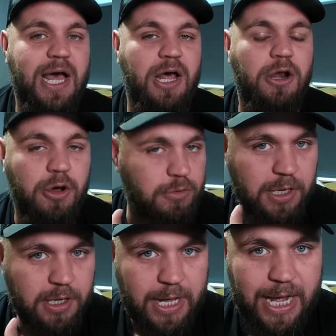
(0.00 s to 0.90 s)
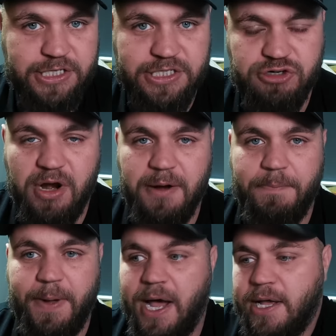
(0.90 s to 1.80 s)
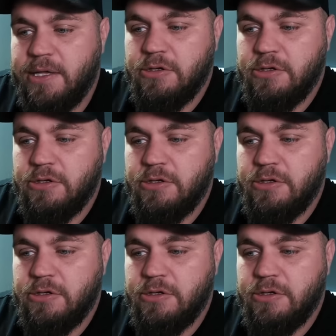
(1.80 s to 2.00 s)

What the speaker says: let alone actually trying to buy,